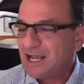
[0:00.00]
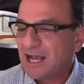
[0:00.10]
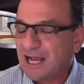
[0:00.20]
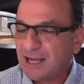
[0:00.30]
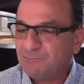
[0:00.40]

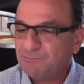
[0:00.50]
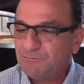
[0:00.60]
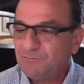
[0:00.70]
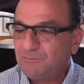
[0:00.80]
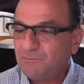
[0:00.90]

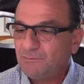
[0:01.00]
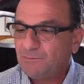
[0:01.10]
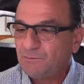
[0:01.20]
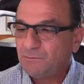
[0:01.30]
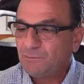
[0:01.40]

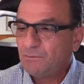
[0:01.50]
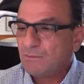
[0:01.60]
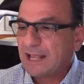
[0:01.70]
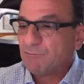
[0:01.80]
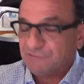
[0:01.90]

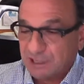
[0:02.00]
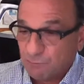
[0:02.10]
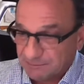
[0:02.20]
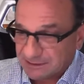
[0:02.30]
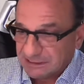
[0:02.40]
And
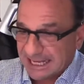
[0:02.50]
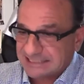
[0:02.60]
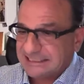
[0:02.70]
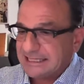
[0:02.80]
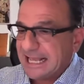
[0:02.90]
we
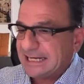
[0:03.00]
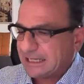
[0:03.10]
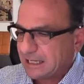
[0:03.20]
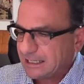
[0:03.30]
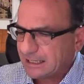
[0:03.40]
last did that,
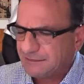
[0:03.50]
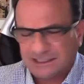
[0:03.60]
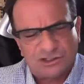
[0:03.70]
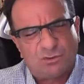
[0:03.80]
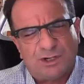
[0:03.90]
I think,
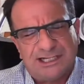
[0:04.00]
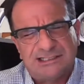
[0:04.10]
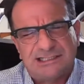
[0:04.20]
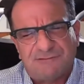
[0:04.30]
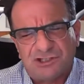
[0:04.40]
in
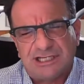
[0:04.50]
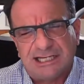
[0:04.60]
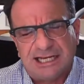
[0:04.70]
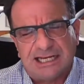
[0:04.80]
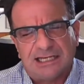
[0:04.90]
2017
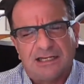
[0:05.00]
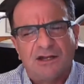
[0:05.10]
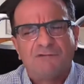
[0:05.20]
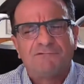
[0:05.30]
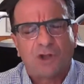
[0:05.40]
in
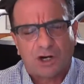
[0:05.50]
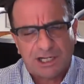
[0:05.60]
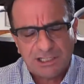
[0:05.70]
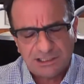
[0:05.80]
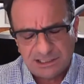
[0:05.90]

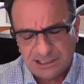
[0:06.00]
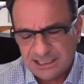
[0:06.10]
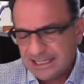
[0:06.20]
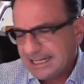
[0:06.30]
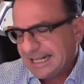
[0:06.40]
Florida.
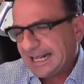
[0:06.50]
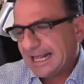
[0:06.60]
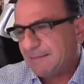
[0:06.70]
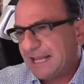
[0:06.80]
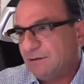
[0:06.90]
Yeah.
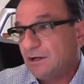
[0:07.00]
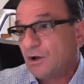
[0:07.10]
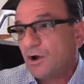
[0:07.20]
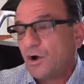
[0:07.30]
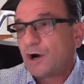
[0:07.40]
And then
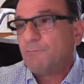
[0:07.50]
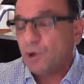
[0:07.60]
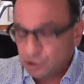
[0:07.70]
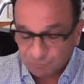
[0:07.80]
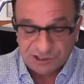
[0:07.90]
our
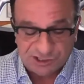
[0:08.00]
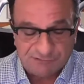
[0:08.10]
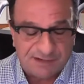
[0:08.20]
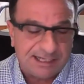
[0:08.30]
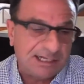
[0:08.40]
most recent
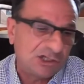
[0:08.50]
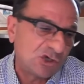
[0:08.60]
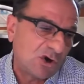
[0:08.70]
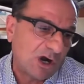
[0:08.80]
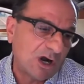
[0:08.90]
event is
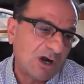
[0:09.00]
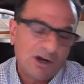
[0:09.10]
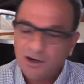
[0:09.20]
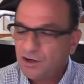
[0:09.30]
our